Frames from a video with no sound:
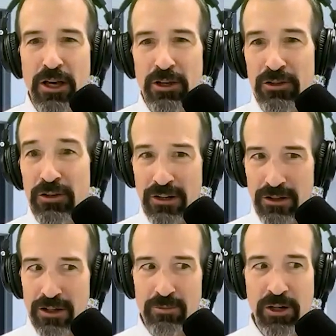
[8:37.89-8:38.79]
you hear a
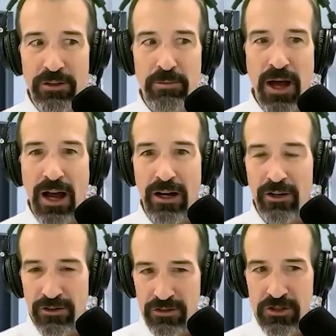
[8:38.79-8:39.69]
lot about the
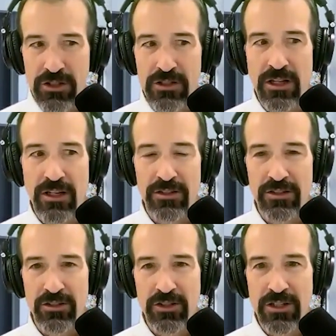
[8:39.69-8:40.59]
Packers and cheeseheads and
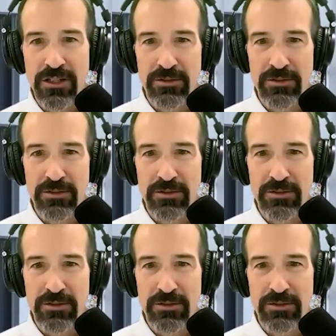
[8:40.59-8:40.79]
cheese,